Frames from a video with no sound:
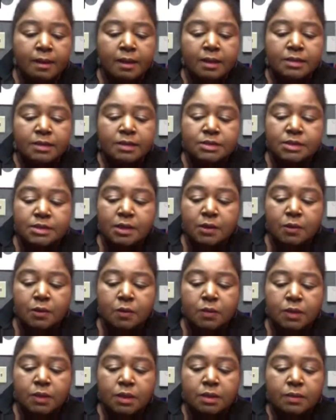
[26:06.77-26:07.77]
So
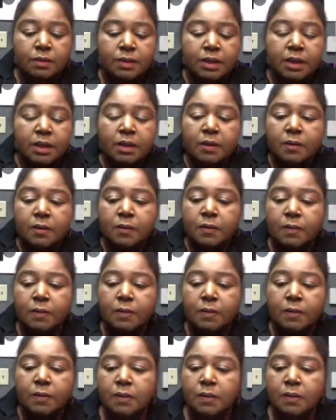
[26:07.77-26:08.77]
here we go.
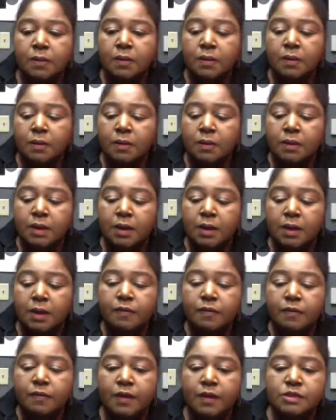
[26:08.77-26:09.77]
Now
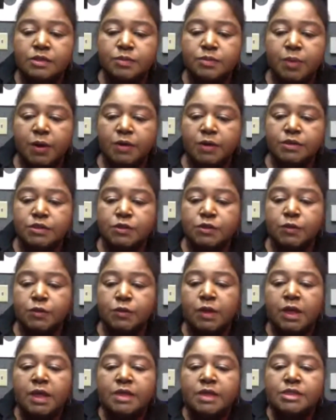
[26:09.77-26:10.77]
there's part 2.
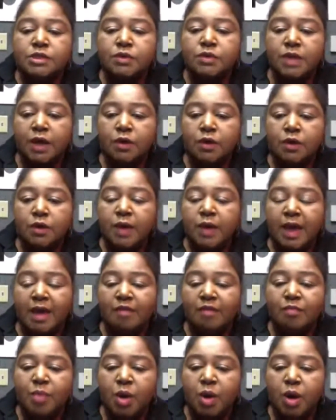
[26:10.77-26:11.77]
So now you have
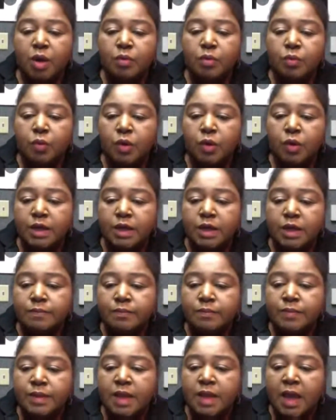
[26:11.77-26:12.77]
part 1,
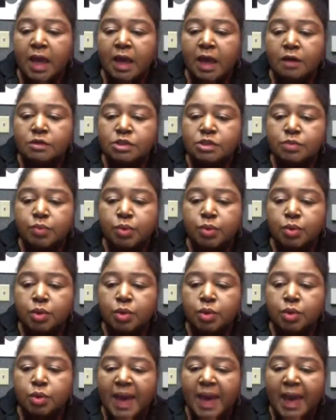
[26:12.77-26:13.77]
how to pull
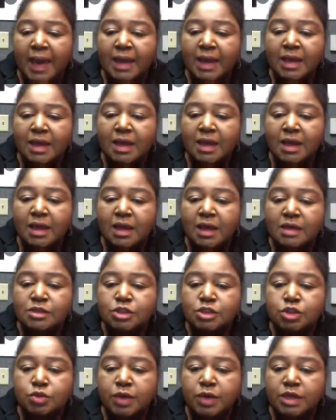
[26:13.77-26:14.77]
back,
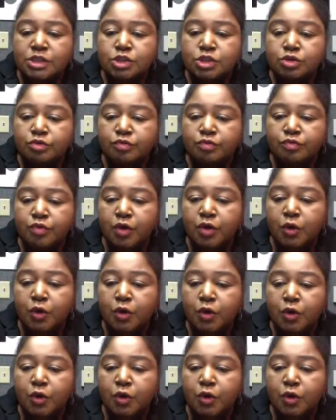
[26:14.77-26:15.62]
stretch your fro.